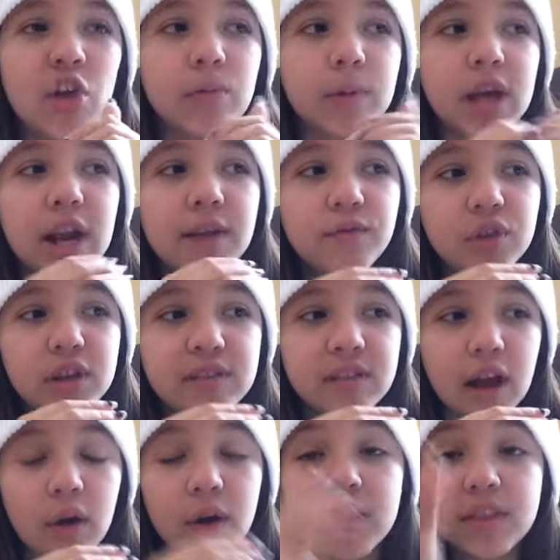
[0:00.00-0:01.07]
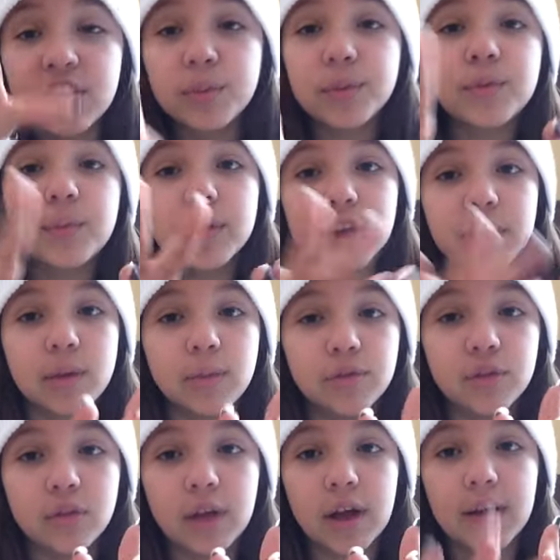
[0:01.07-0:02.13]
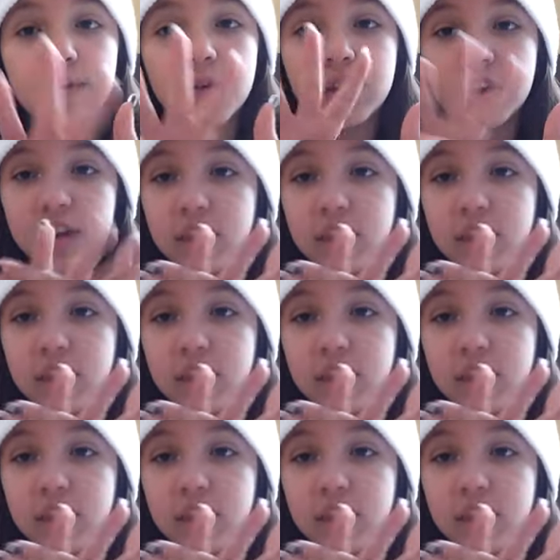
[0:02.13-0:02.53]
so I kind of freaked out, and this was when Lucky was still alive.